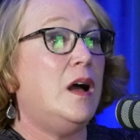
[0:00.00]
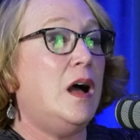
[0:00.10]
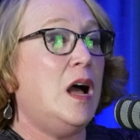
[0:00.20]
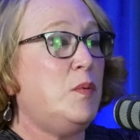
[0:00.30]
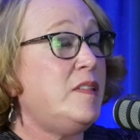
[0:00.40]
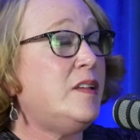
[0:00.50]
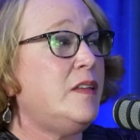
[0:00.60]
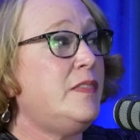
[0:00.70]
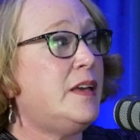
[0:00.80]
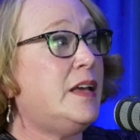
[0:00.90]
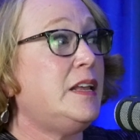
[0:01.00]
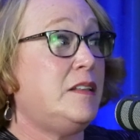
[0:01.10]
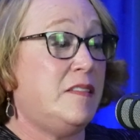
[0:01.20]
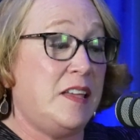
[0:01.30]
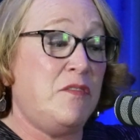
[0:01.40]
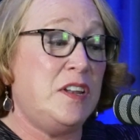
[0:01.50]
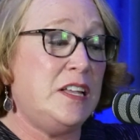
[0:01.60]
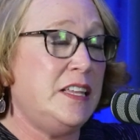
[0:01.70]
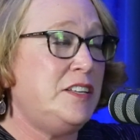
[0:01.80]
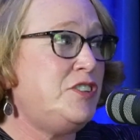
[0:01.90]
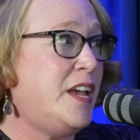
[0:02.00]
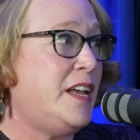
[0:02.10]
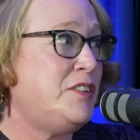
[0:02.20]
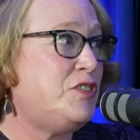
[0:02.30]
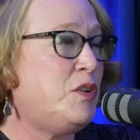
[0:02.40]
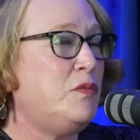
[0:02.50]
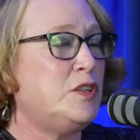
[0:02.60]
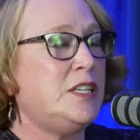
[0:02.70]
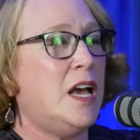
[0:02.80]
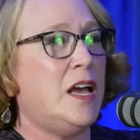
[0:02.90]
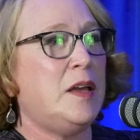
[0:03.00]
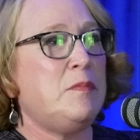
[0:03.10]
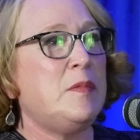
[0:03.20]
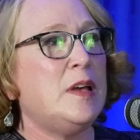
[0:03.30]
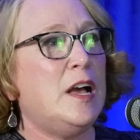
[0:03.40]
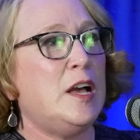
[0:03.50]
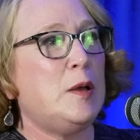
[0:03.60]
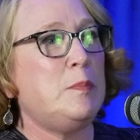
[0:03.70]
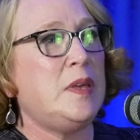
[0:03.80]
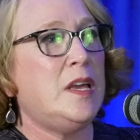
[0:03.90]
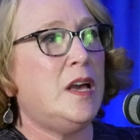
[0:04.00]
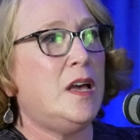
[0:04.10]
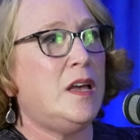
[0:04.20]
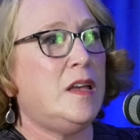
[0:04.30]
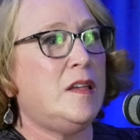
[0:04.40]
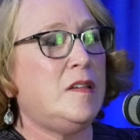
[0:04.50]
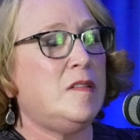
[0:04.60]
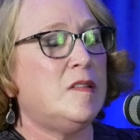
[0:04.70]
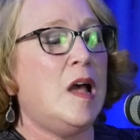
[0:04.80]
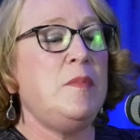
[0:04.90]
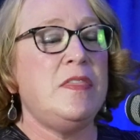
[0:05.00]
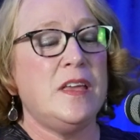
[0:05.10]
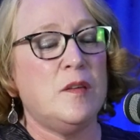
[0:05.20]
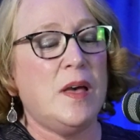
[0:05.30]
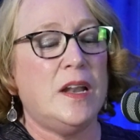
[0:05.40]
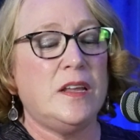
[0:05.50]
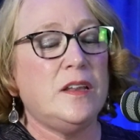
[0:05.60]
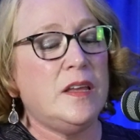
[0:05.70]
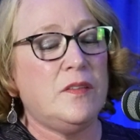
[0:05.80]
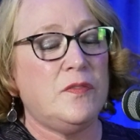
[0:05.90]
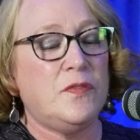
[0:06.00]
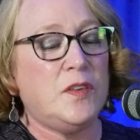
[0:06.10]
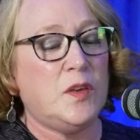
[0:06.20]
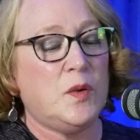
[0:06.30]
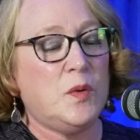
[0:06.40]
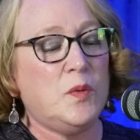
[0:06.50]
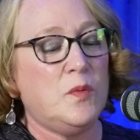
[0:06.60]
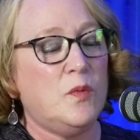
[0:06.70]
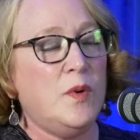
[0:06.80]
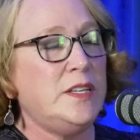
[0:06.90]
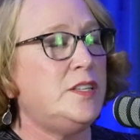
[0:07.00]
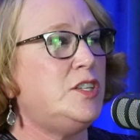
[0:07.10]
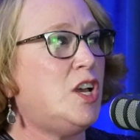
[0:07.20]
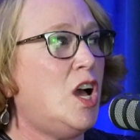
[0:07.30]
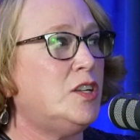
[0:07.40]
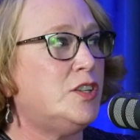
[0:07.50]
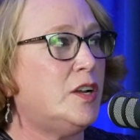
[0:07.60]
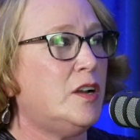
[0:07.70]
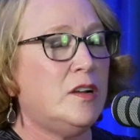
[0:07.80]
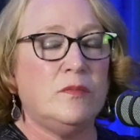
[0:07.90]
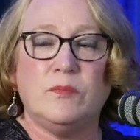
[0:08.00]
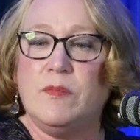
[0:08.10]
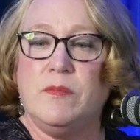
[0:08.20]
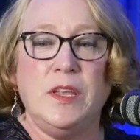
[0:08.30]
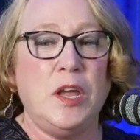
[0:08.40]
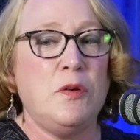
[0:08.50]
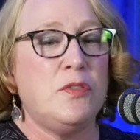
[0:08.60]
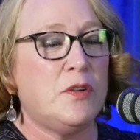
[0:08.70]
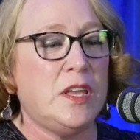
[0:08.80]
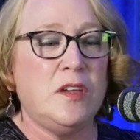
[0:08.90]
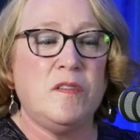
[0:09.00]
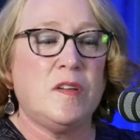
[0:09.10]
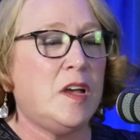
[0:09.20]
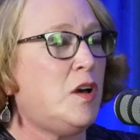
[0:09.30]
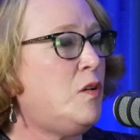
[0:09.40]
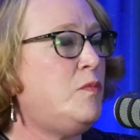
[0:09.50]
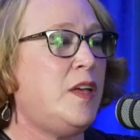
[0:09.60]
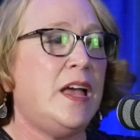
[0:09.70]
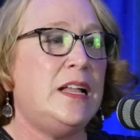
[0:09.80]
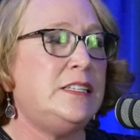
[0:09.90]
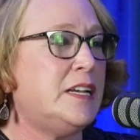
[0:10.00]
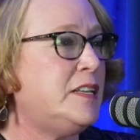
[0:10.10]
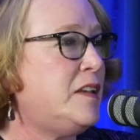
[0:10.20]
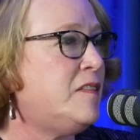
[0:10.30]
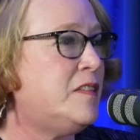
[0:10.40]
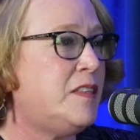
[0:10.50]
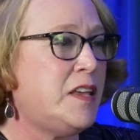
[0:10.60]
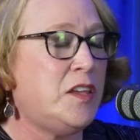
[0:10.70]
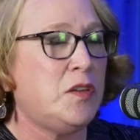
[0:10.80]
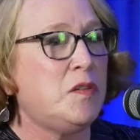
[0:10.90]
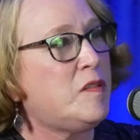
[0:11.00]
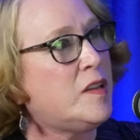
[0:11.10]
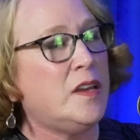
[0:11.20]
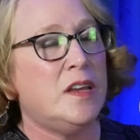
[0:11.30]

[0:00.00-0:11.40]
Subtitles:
I would say that it's definitely changed over time because, think about it. If you went to the doctor, 30 years ago, they had techniques that they used.